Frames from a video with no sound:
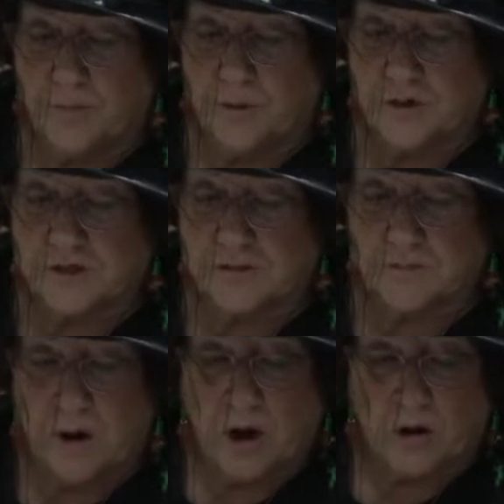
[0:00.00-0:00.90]
Books
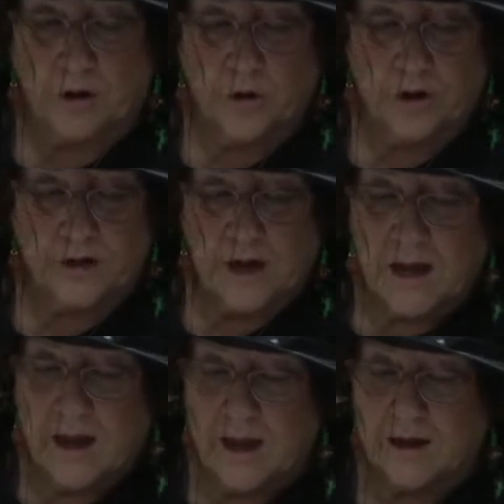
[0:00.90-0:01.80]
Harcourt,
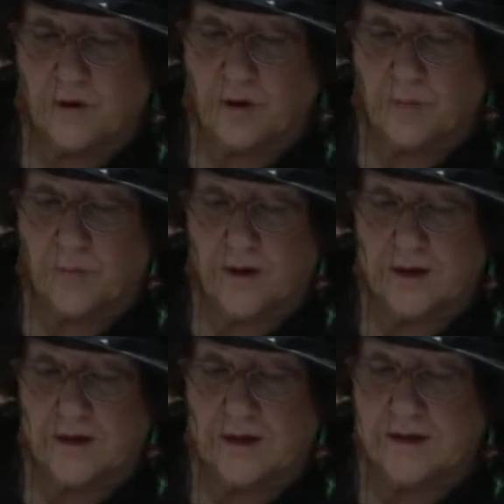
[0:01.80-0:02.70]

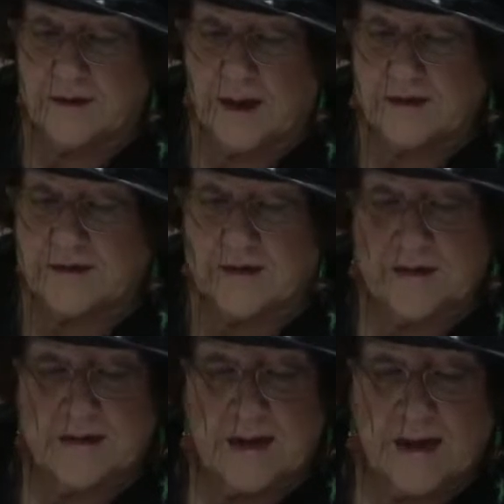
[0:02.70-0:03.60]
incorporated in
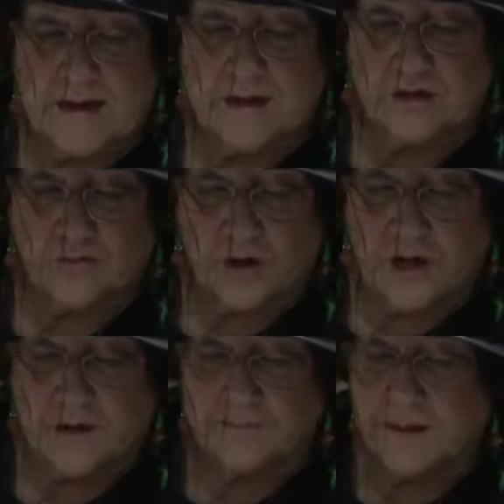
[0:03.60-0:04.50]

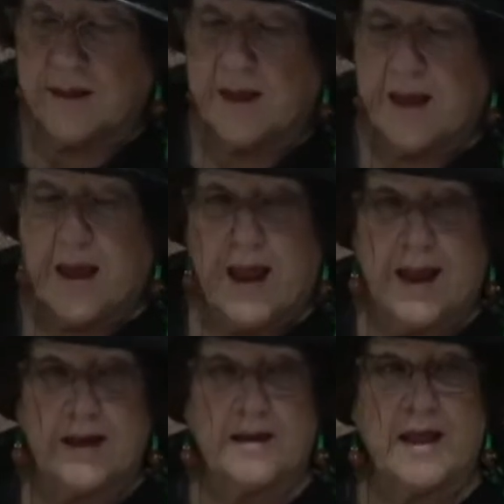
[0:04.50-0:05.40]
1993.
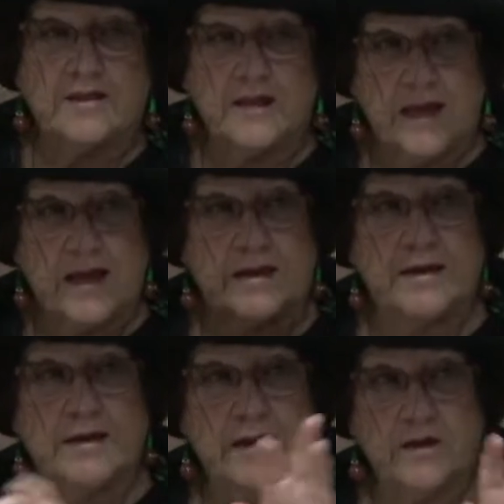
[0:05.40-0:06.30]
And at the
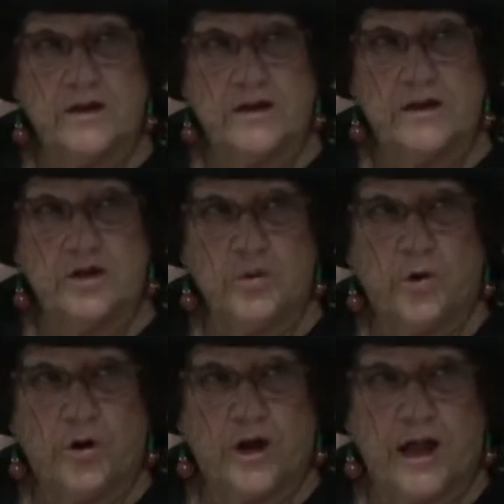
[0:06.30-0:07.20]
end, you
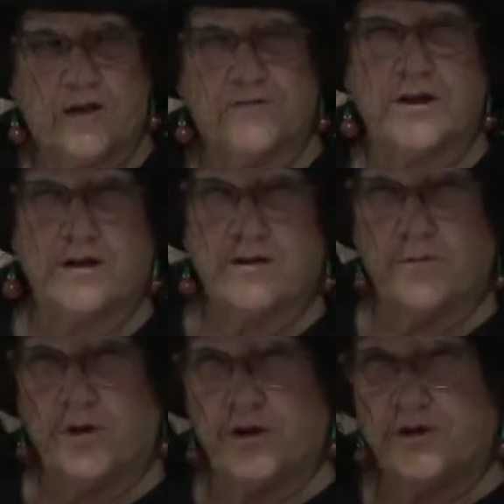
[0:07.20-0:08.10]
are going to have to,
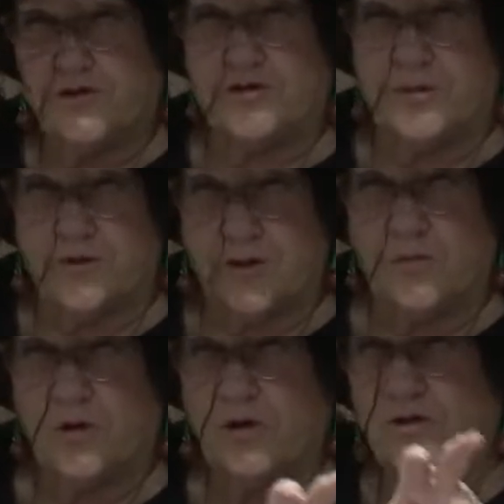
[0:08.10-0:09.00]
we're going to do
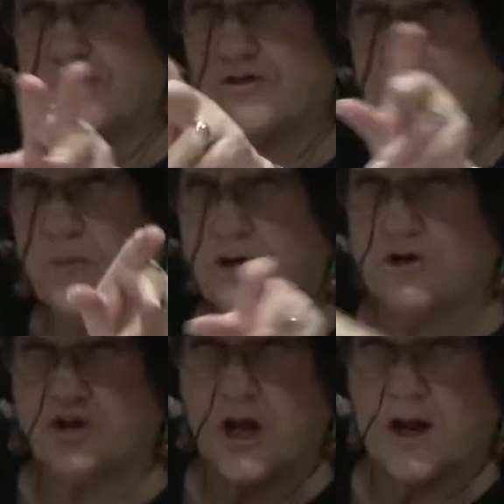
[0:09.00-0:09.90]
something where this is going to be
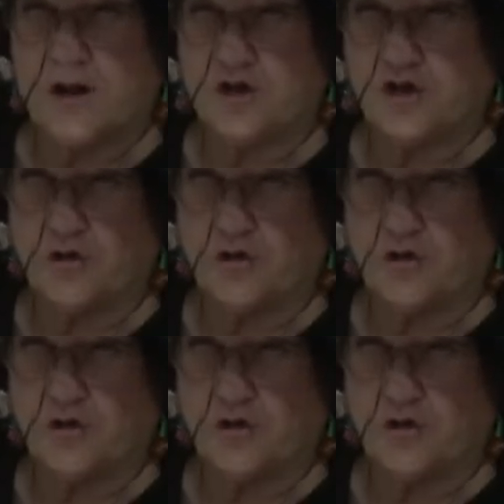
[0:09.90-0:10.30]
your challenge,